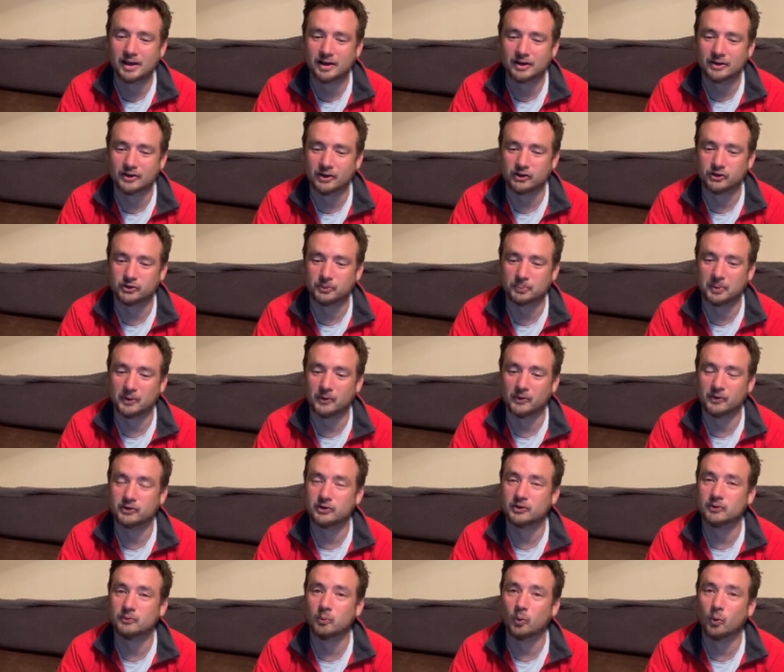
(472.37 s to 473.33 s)
The
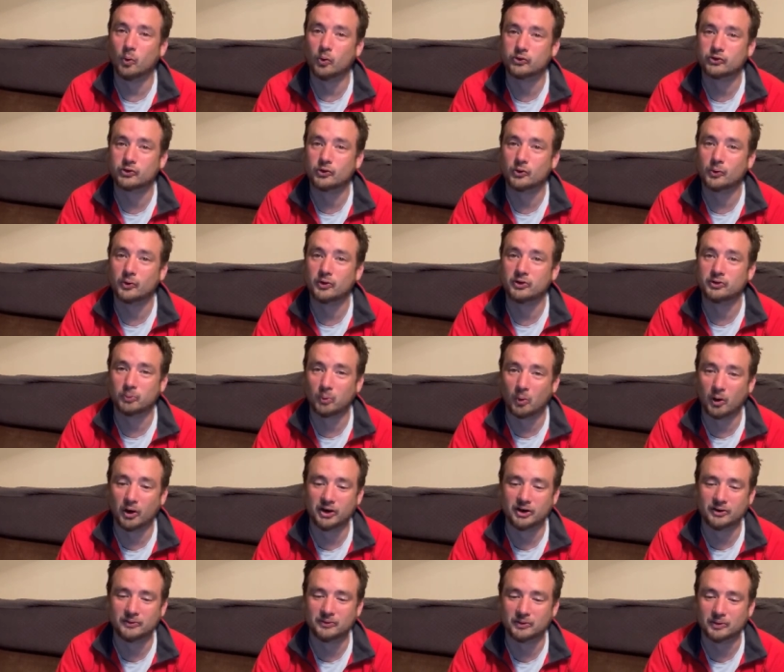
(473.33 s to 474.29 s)
spirit of Warsaw is
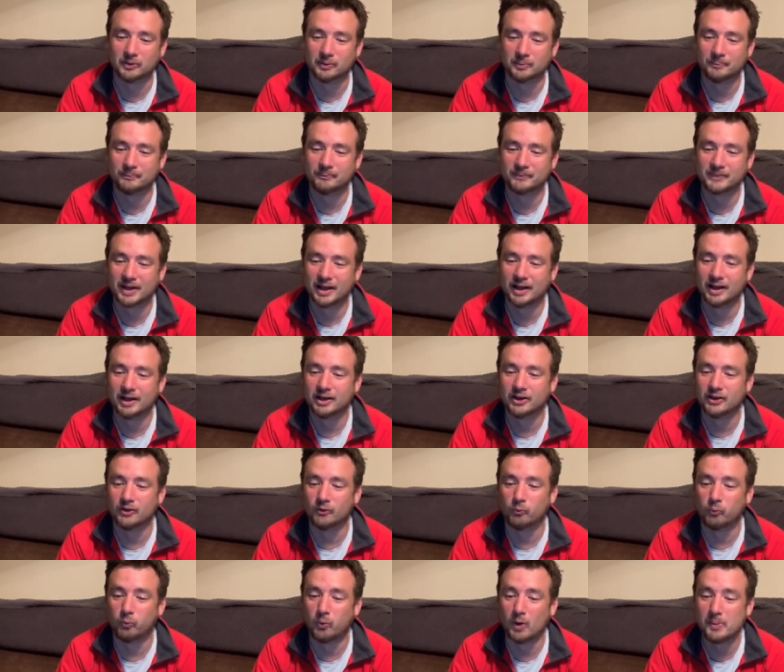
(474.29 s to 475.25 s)
wonderful. The
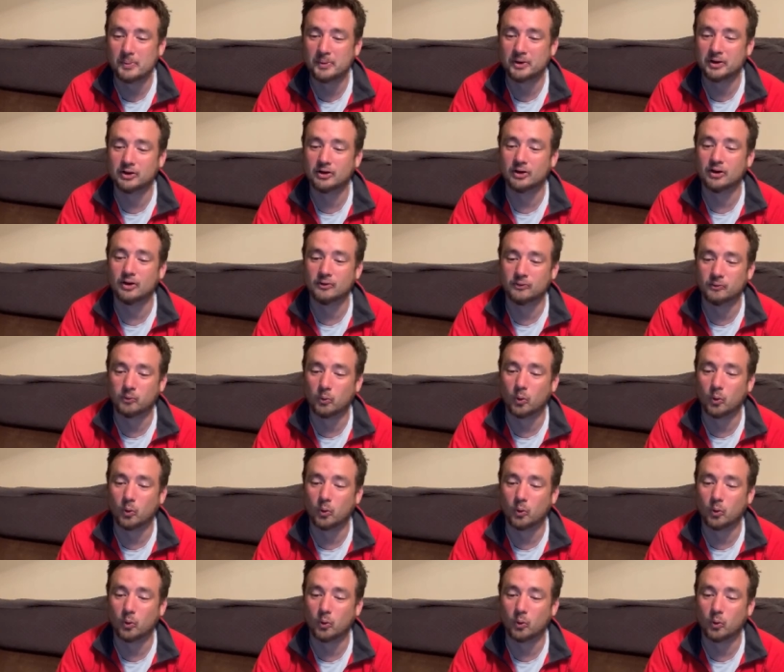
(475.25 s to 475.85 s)
women of